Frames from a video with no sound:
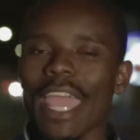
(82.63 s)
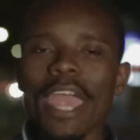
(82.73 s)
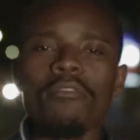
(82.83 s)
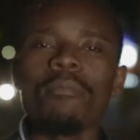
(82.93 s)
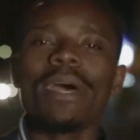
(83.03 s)

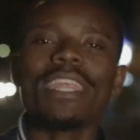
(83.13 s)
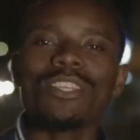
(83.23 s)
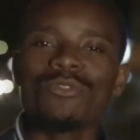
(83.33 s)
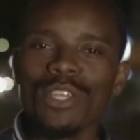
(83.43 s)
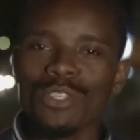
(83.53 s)
everybody
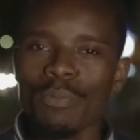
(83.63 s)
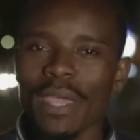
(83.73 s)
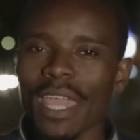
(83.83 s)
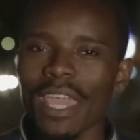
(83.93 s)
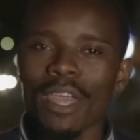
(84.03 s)
is going to
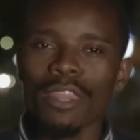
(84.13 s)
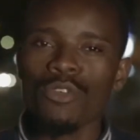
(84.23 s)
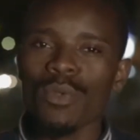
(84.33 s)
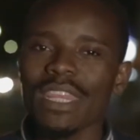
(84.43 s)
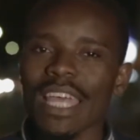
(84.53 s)
pay
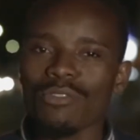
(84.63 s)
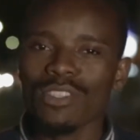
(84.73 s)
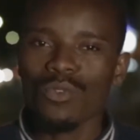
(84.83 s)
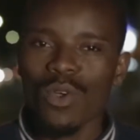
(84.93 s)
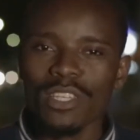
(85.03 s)

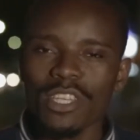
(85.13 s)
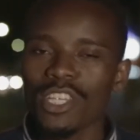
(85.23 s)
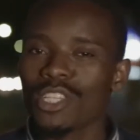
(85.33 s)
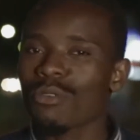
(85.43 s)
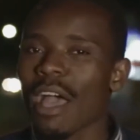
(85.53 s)
3,000 kwacha
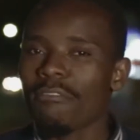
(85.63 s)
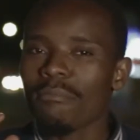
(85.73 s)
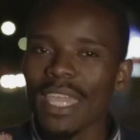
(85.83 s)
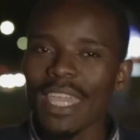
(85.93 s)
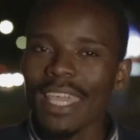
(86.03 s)
just to have
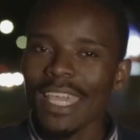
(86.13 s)
me